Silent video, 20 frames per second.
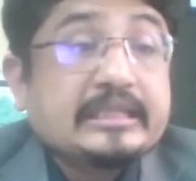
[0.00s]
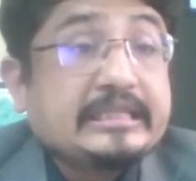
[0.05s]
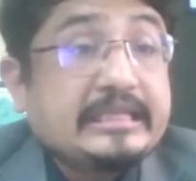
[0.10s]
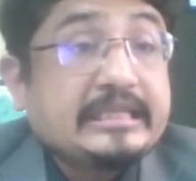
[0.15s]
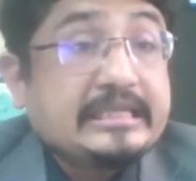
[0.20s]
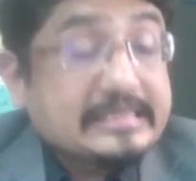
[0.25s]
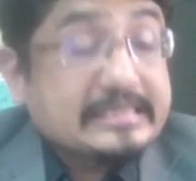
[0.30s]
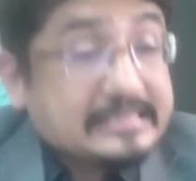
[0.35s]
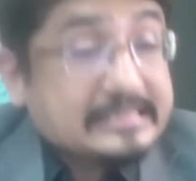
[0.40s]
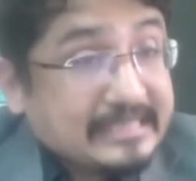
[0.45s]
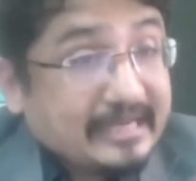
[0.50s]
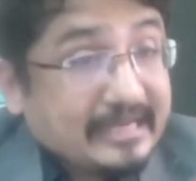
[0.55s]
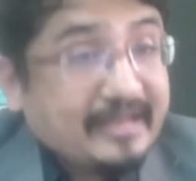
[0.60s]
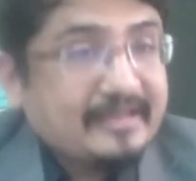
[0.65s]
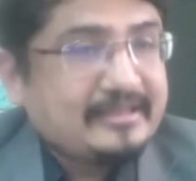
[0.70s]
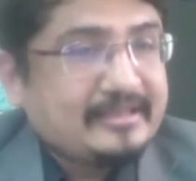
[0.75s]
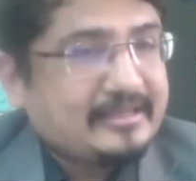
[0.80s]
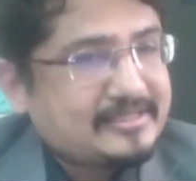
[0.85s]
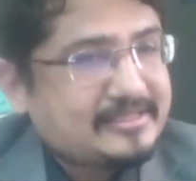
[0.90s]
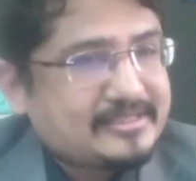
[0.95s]
The
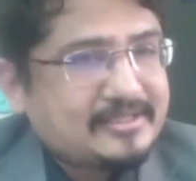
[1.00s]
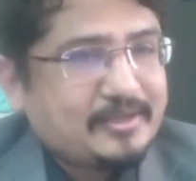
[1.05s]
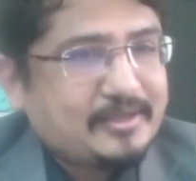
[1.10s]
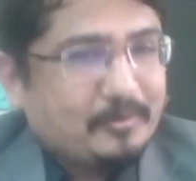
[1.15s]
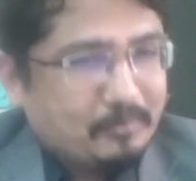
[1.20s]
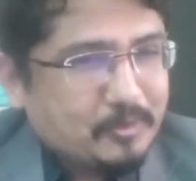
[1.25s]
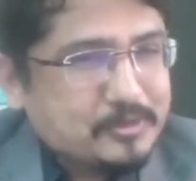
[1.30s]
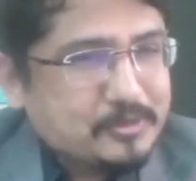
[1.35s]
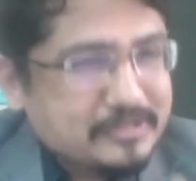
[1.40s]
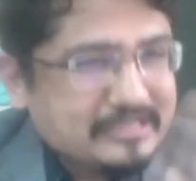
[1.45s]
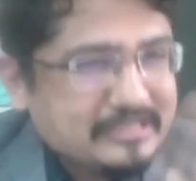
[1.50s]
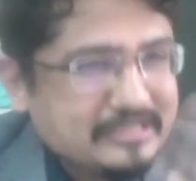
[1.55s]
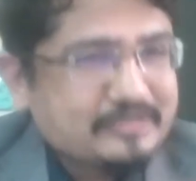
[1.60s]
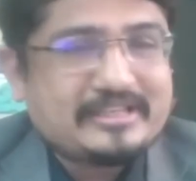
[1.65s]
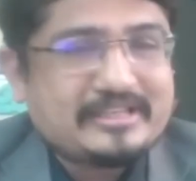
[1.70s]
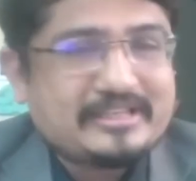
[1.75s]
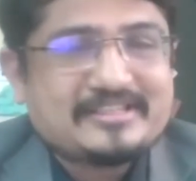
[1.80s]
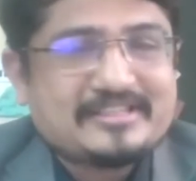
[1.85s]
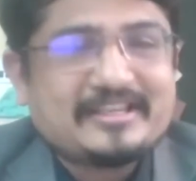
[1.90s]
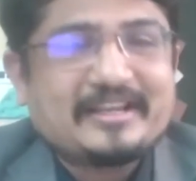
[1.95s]
second is most
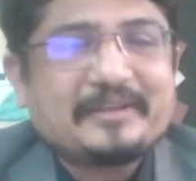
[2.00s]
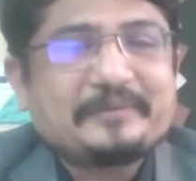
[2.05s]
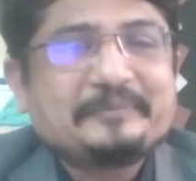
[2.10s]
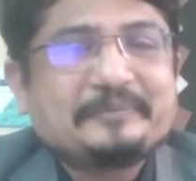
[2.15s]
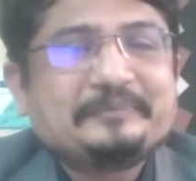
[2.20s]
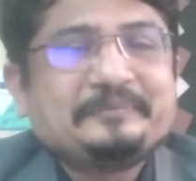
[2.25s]
interesting.